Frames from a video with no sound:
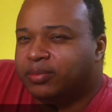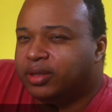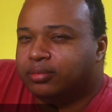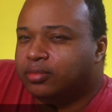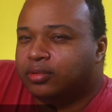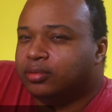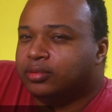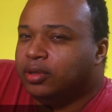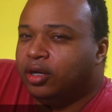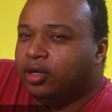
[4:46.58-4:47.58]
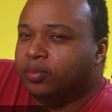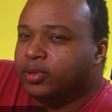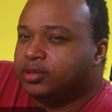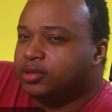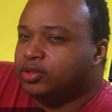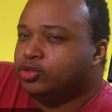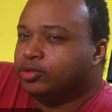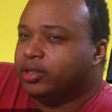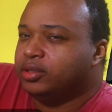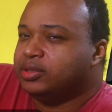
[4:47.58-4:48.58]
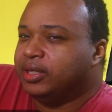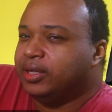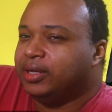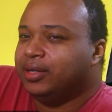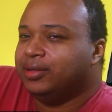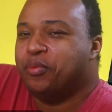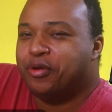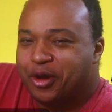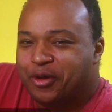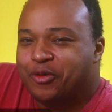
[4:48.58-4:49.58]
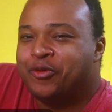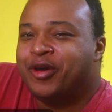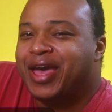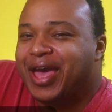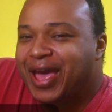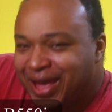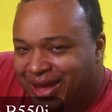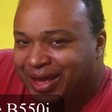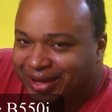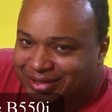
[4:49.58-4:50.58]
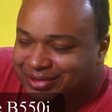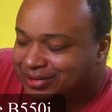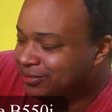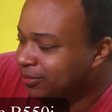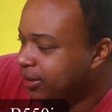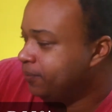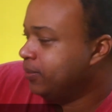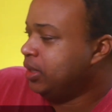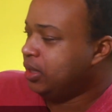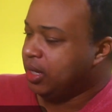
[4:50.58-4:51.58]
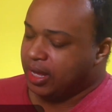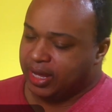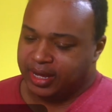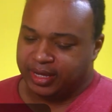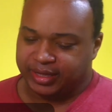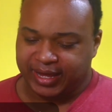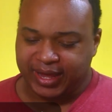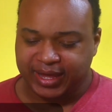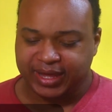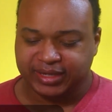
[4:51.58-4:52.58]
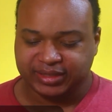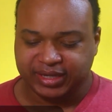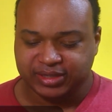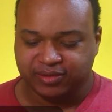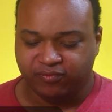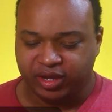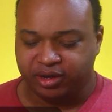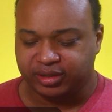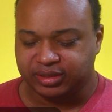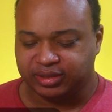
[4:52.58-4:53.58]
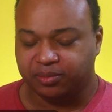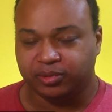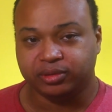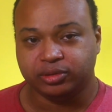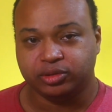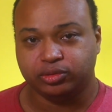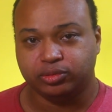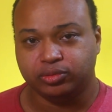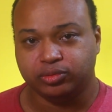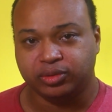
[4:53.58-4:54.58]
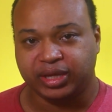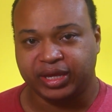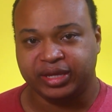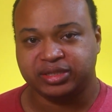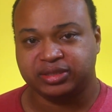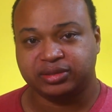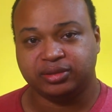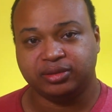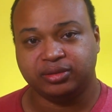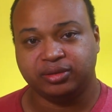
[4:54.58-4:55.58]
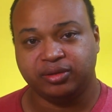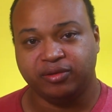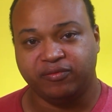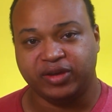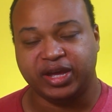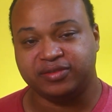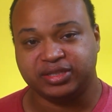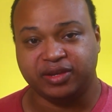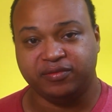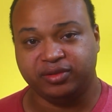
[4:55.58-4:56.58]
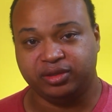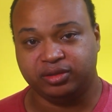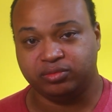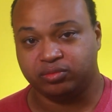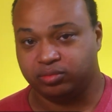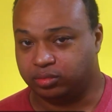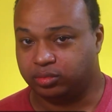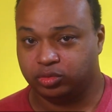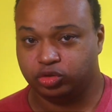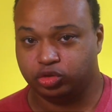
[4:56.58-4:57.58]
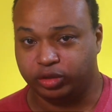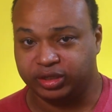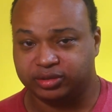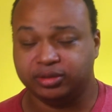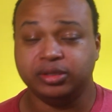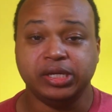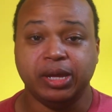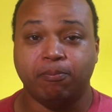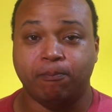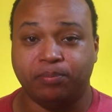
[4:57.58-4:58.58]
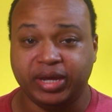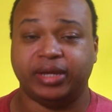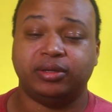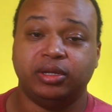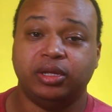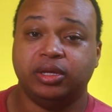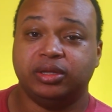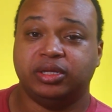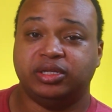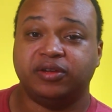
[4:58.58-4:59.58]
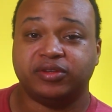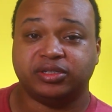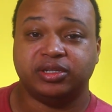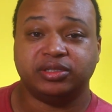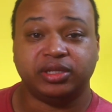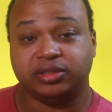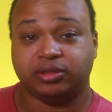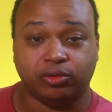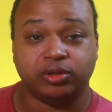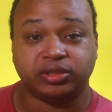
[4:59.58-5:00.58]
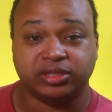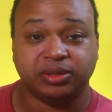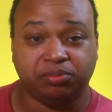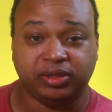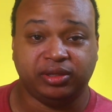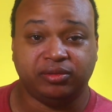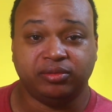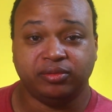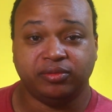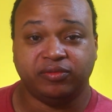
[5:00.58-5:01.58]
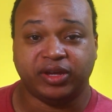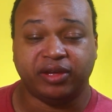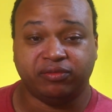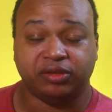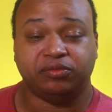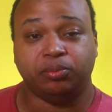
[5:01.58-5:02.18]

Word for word: I'm not one hundred percent sure I say that, Pro A X, right? Um, the A X is very similar to the X five seventy Strix, but The difference is, it's, of course, it's a B five fifty